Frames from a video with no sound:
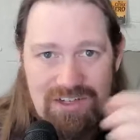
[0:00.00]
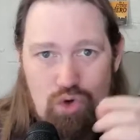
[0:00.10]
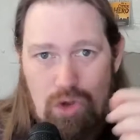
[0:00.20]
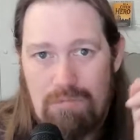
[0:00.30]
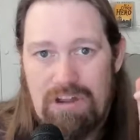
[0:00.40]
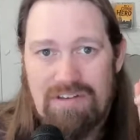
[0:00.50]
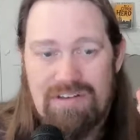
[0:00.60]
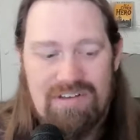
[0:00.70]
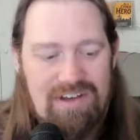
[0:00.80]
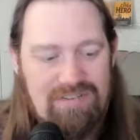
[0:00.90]
enjoyment
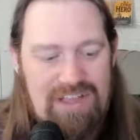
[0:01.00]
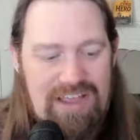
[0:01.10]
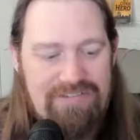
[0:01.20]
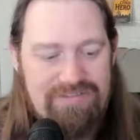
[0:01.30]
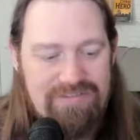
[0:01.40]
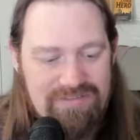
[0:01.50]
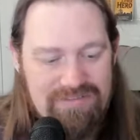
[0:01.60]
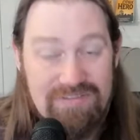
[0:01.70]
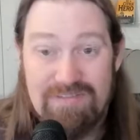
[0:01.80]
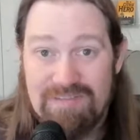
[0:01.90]
of life.
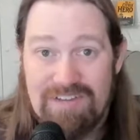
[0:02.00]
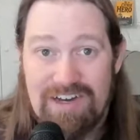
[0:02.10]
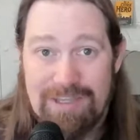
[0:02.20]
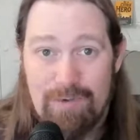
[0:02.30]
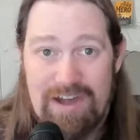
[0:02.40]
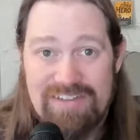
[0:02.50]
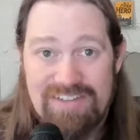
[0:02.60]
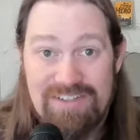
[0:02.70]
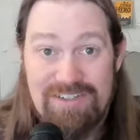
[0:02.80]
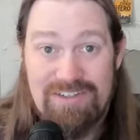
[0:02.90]

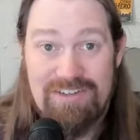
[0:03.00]
Otherwise,